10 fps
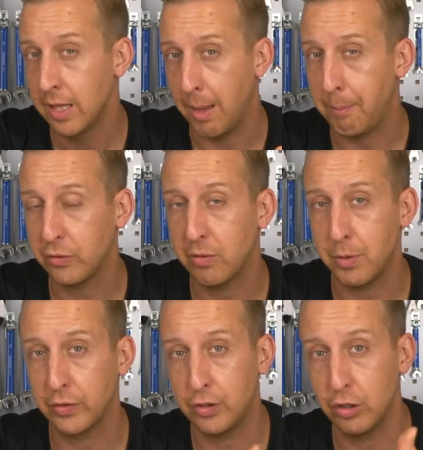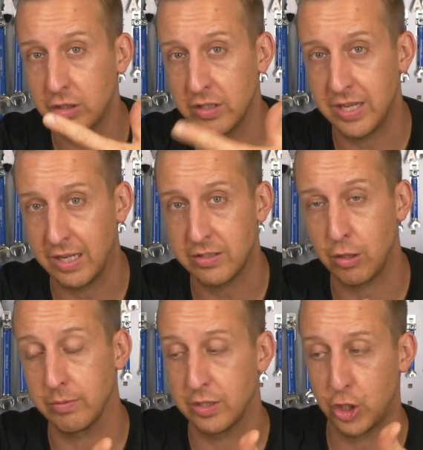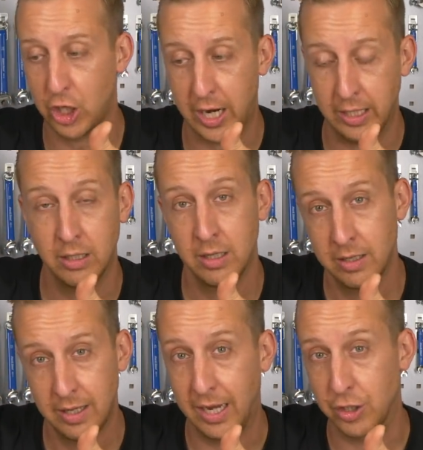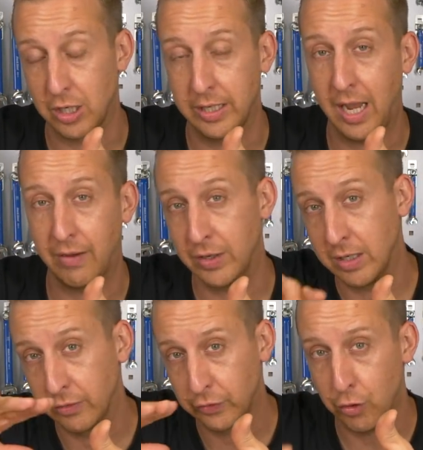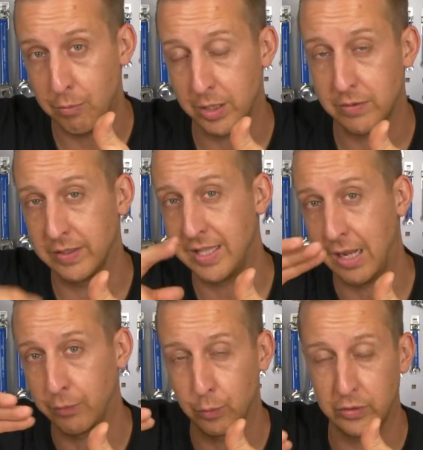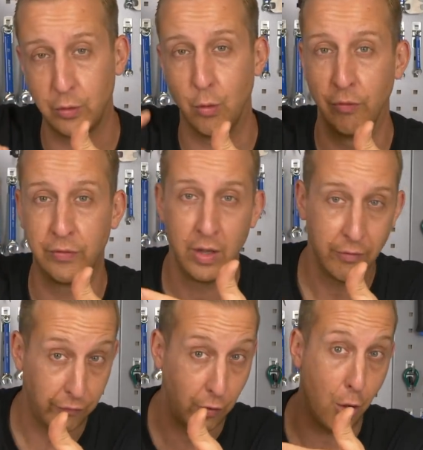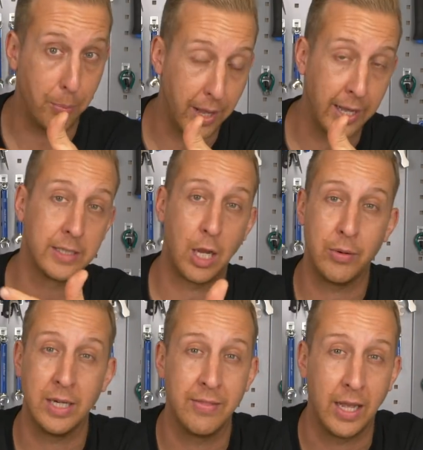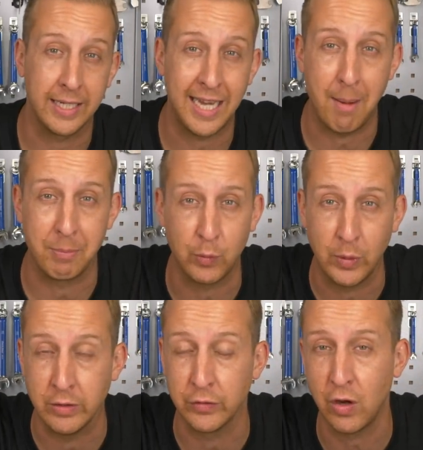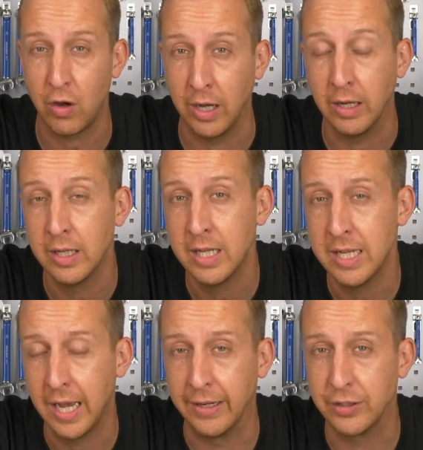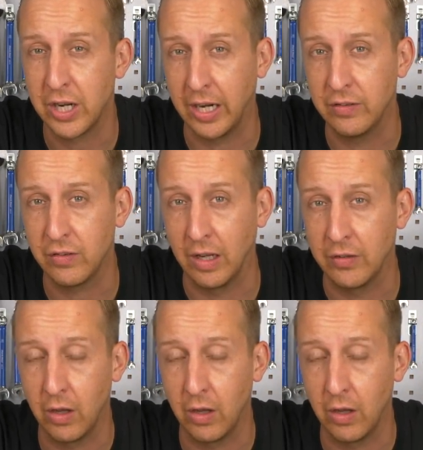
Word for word: That bottom bar is good because that stops the chain actually having too much of a downward sort of flop and going in that gap between your tyre and the chainstay.